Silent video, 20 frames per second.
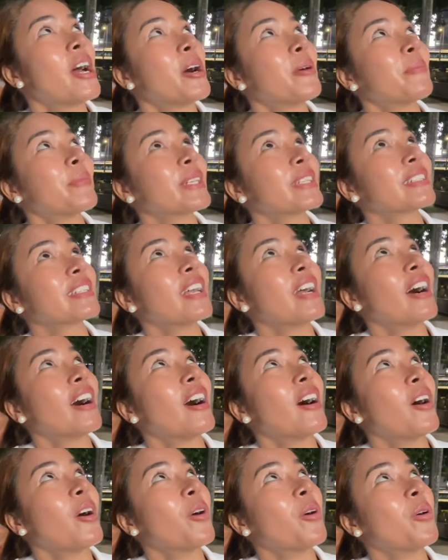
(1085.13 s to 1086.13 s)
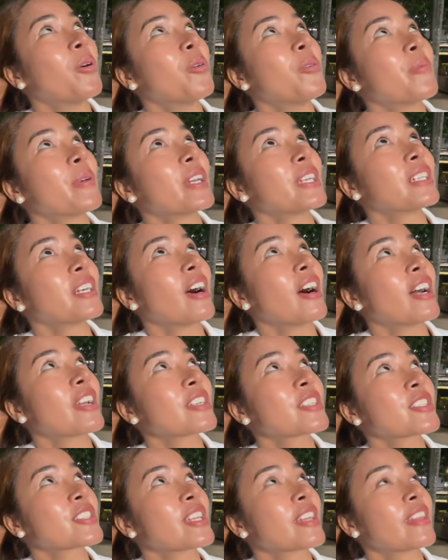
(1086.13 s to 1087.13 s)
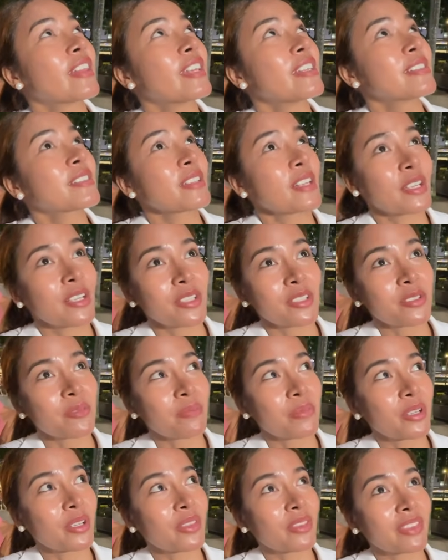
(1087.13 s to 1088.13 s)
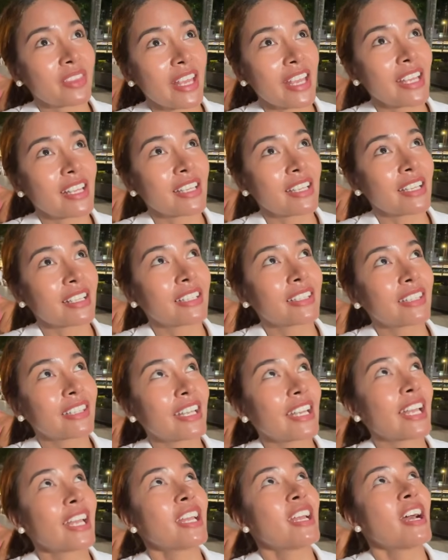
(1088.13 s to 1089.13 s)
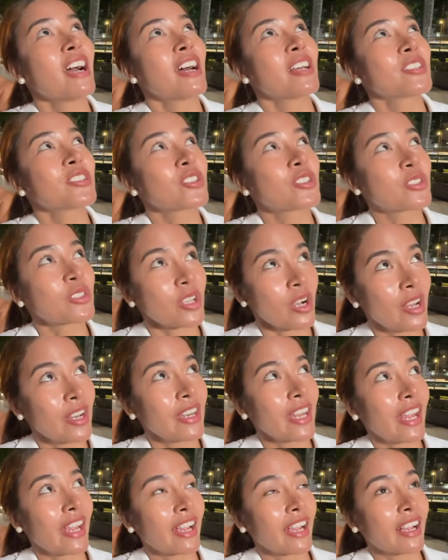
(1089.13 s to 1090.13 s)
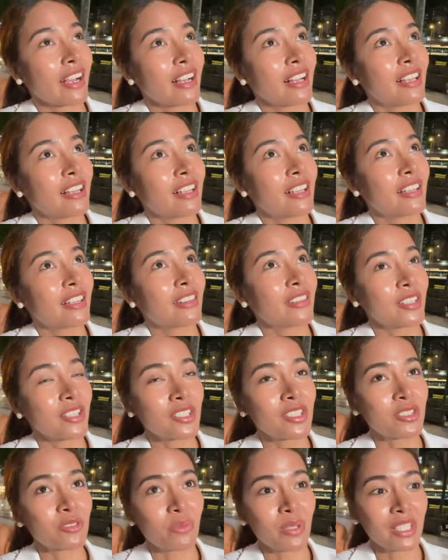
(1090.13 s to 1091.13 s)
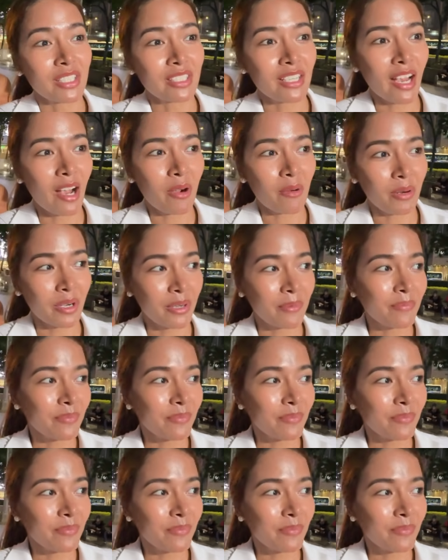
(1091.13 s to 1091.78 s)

But yeah, oh my gosh, this is breathtakingly stunning, this Twin Tower.